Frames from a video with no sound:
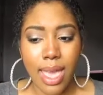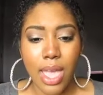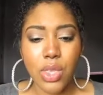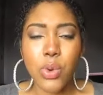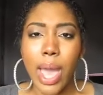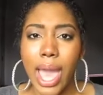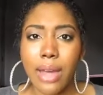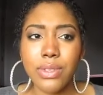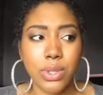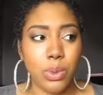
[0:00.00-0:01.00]
and you
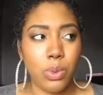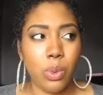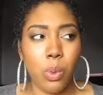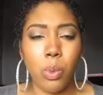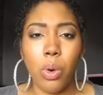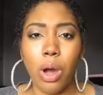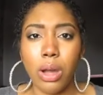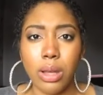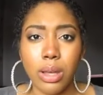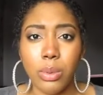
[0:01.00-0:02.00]
have to
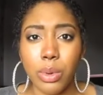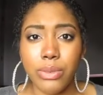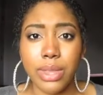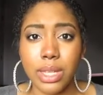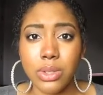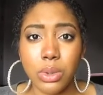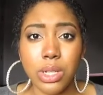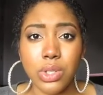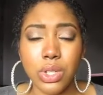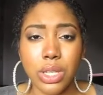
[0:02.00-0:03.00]
walk with that
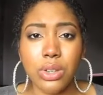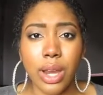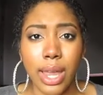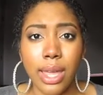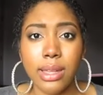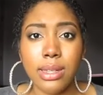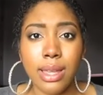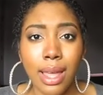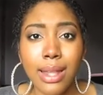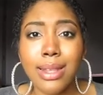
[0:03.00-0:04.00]
torch in your hand,
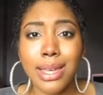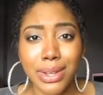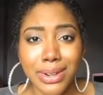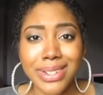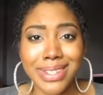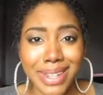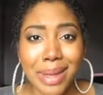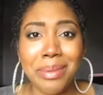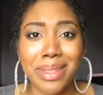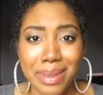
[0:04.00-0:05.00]
like you're in the
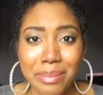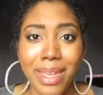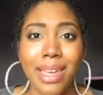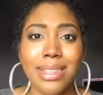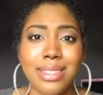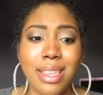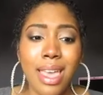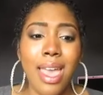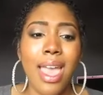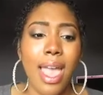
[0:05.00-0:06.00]
damn Olympics.
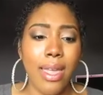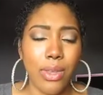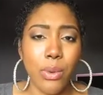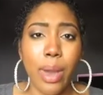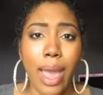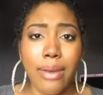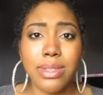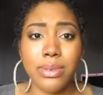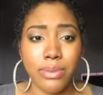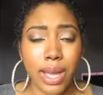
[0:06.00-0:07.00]
And you have
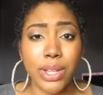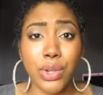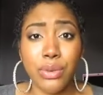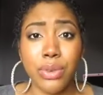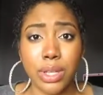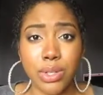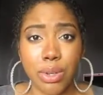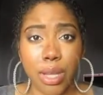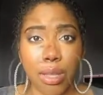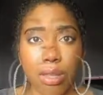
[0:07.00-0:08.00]
to find your
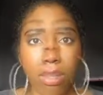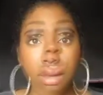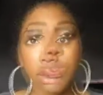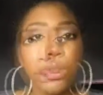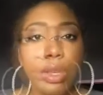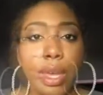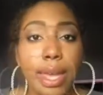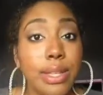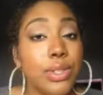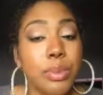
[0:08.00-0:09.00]
victory. To the
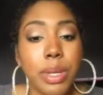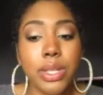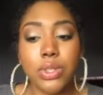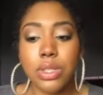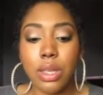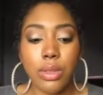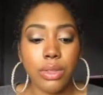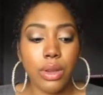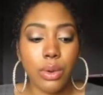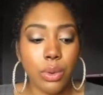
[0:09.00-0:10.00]
cancer patients out
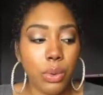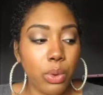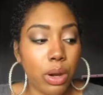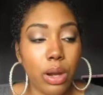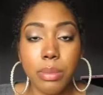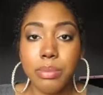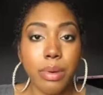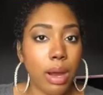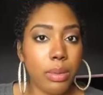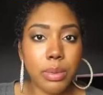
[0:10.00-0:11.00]
there who are
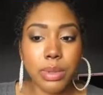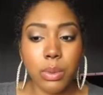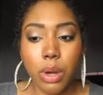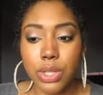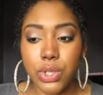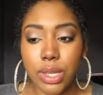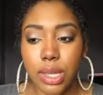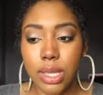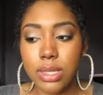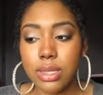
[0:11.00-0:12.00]
probably watching
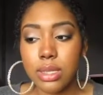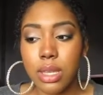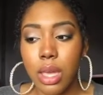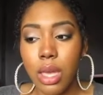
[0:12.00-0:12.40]
this,